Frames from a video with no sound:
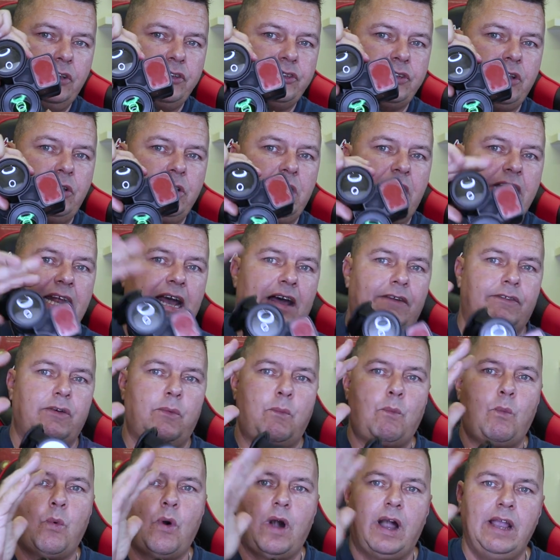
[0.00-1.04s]
So you can have a
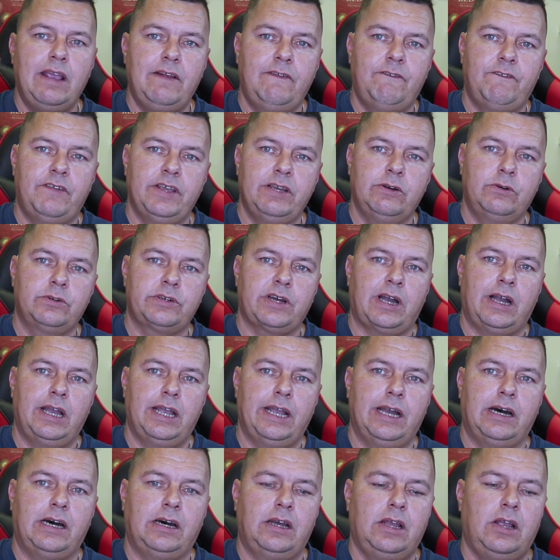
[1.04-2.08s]
wide field
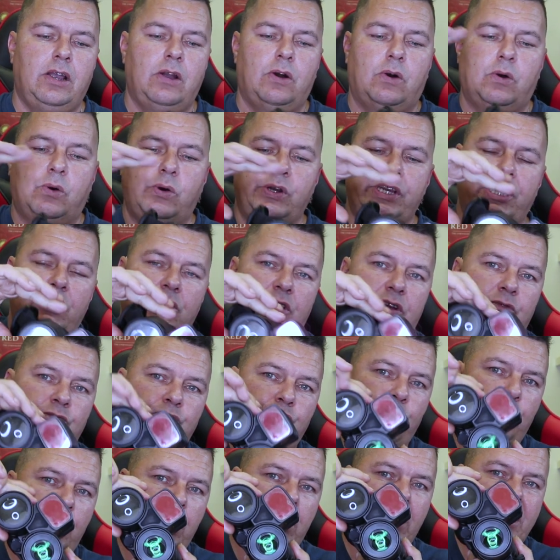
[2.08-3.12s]
IR or you
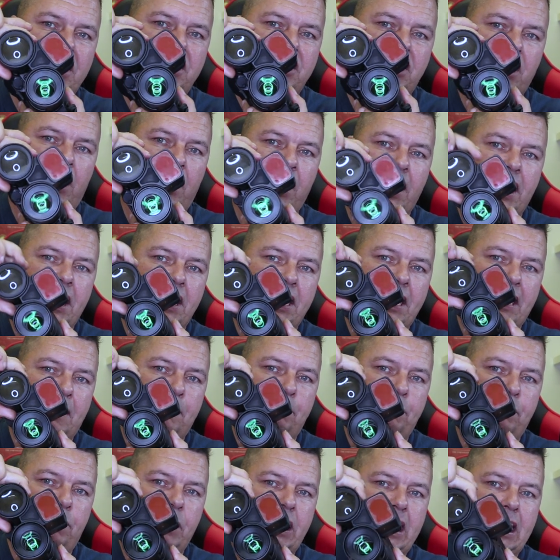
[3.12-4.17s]
can really tighten
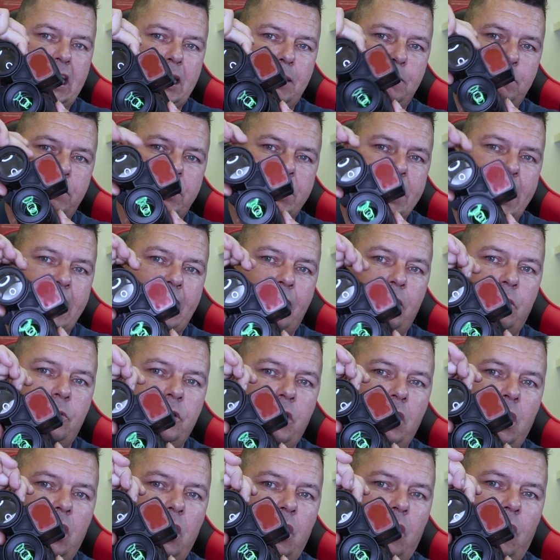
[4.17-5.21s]
that beam down
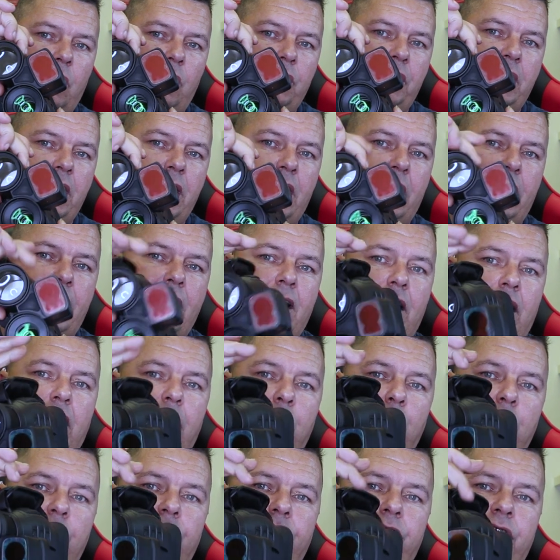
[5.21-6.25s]
on the
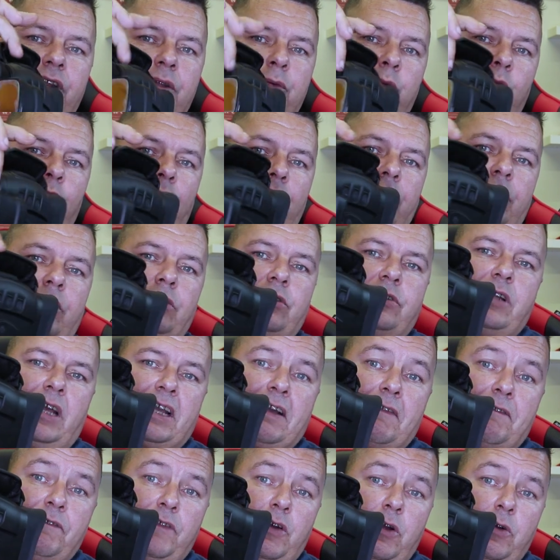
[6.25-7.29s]
IR with what looks
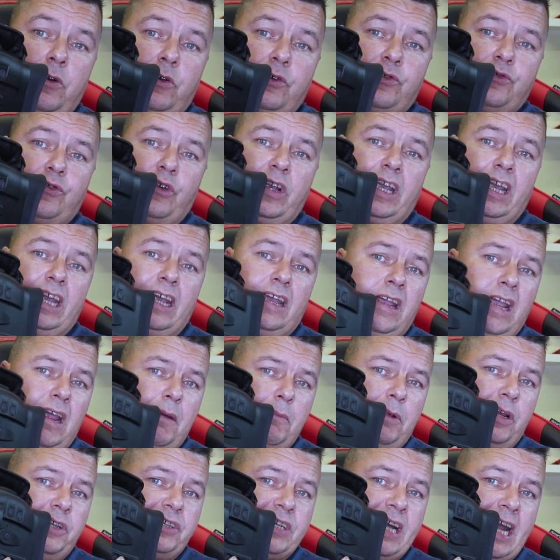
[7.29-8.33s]
like a focus ring here,
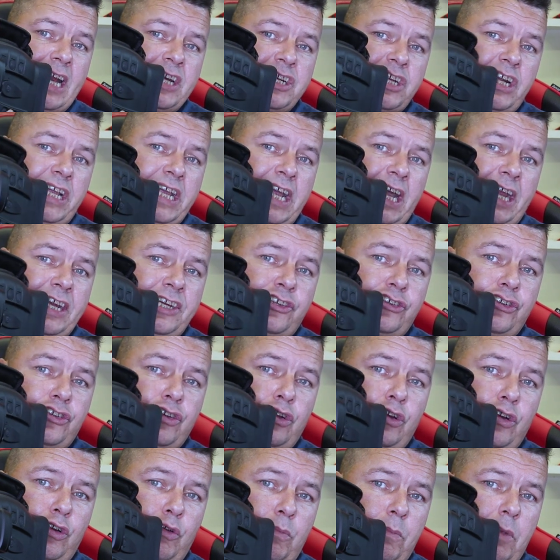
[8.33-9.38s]
but it's actually a
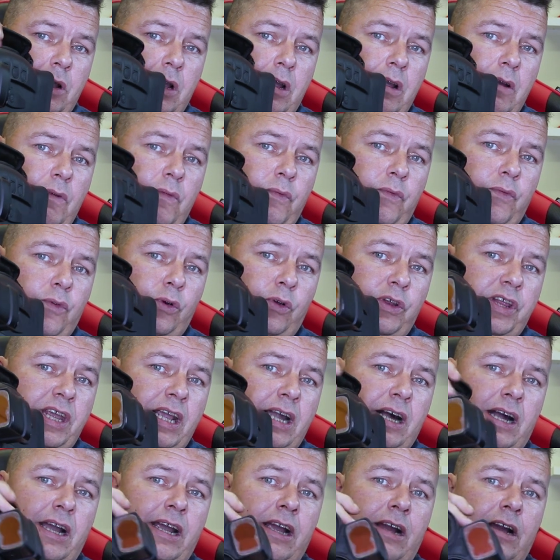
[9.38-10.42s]
zoom for
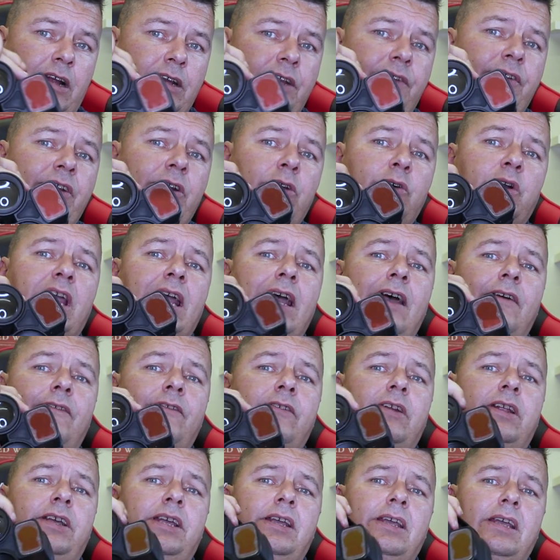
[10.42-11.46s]
the IR. And if you look
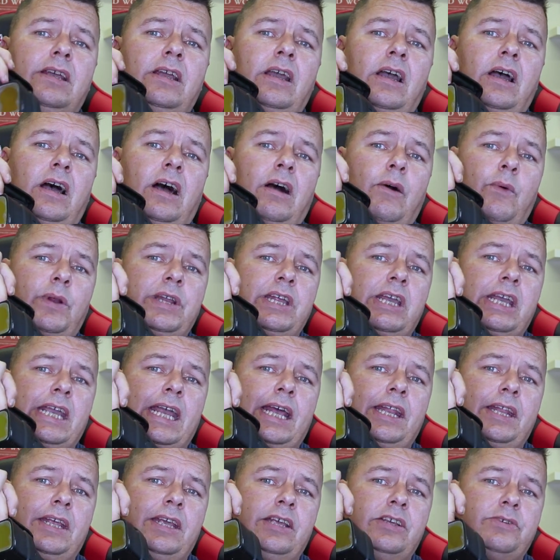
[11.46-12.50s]
carefully, when you
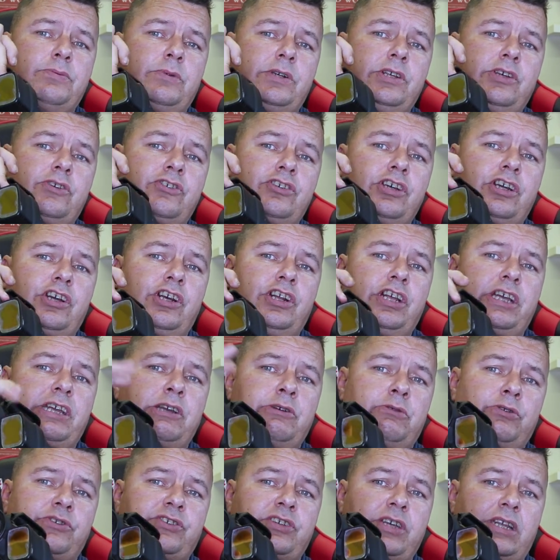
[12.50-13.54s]
get these, when you turn it,
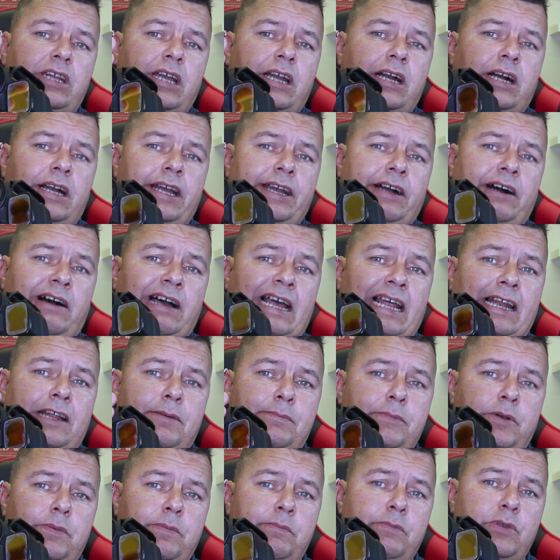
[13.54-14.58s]
you'll see the IR
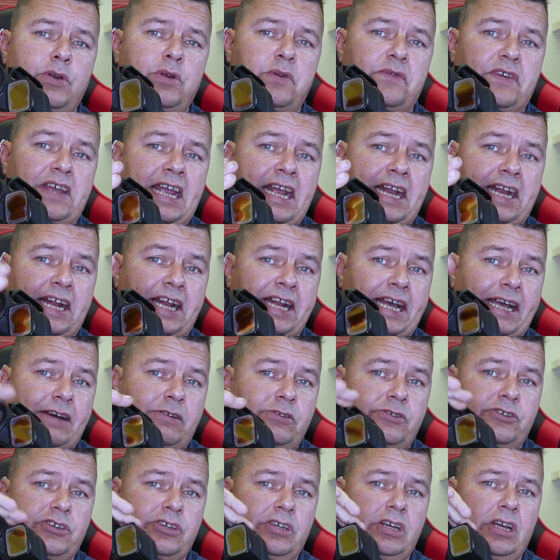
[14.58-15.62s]
element move in and
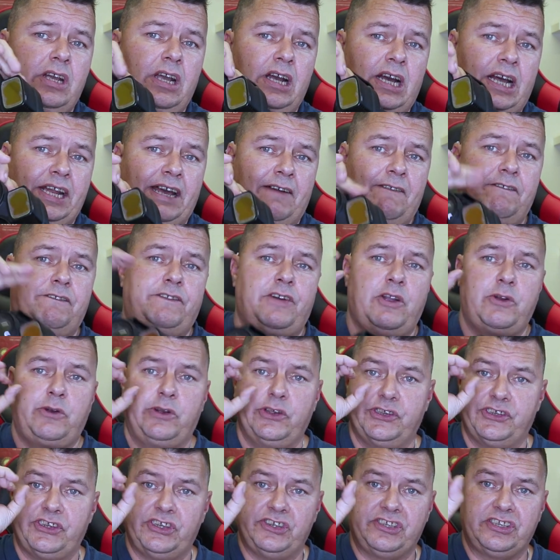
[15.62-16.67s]
out and that
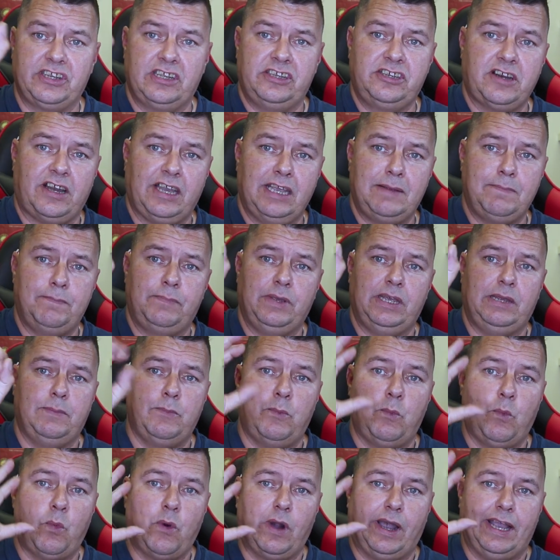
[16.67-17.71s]
focuses tight
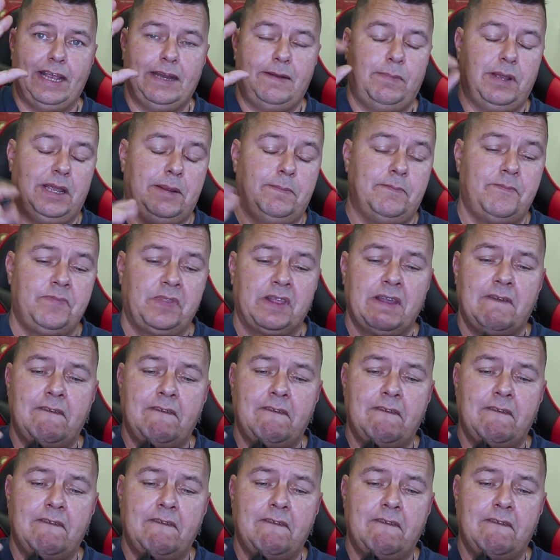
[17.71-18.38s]
beam, wide beam.